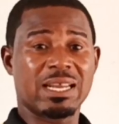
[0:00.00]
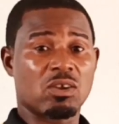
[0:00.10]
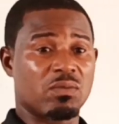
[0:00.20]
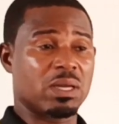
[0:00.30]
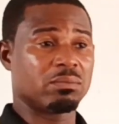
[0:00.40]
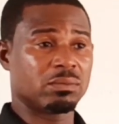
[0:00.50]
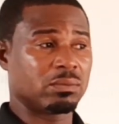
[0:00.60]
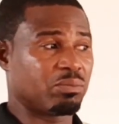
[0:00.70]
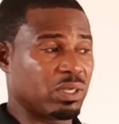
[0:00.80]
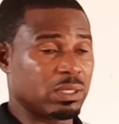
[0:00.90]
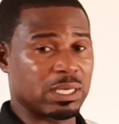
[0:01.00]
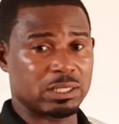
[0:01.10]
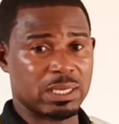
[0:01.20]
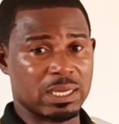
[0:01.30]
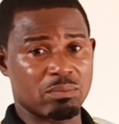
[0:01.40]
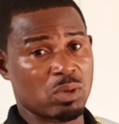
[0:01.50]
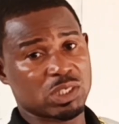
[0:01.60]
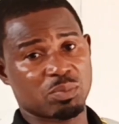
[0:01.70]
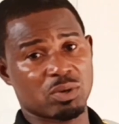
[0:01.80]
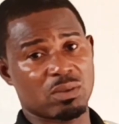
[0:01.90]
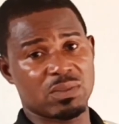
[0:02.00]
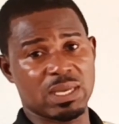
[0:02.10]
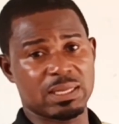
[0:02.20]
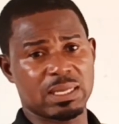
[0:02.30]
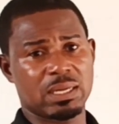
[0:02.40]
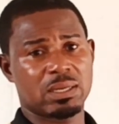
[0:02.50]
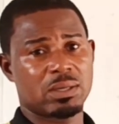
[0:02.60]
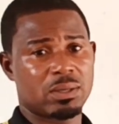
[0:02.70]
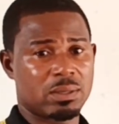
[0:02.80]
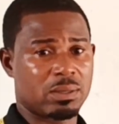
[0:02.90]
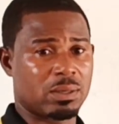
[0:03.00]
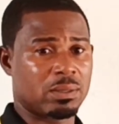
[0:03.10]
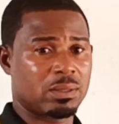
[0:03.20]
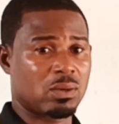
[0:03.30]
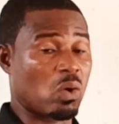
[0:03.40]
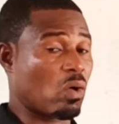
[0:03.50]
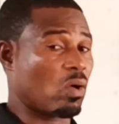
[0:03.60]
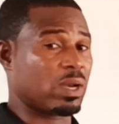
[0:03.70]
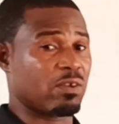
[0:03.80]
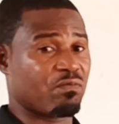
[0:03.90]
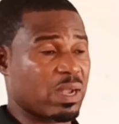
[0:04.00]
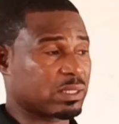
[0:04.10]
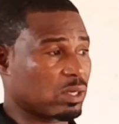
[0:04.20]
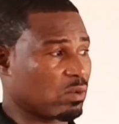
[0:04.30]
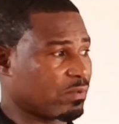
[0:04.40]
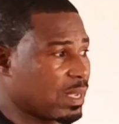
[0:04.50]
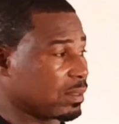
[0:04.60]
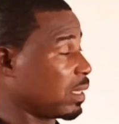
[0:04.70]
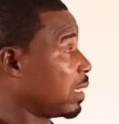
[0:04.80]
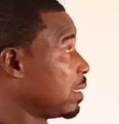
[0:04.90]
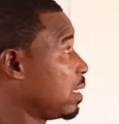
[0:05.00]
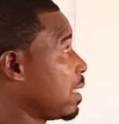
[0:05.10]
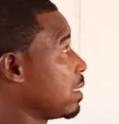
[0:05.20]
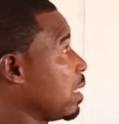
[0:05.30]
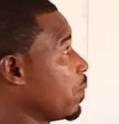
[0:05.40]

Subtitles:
none of them being the multiple of the other or a factor of the